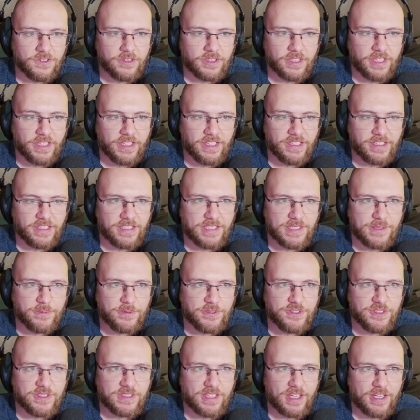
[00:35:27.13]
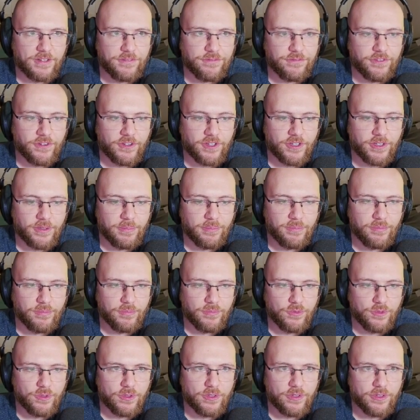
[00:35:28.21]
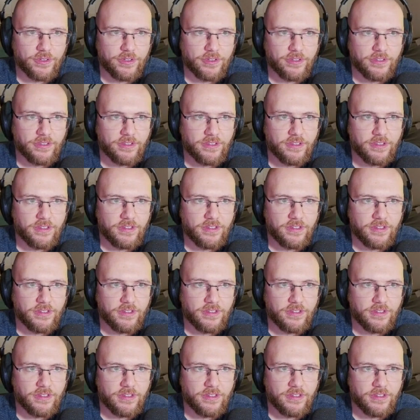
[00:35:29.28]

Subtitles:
Okay, I guess we just gotta farm more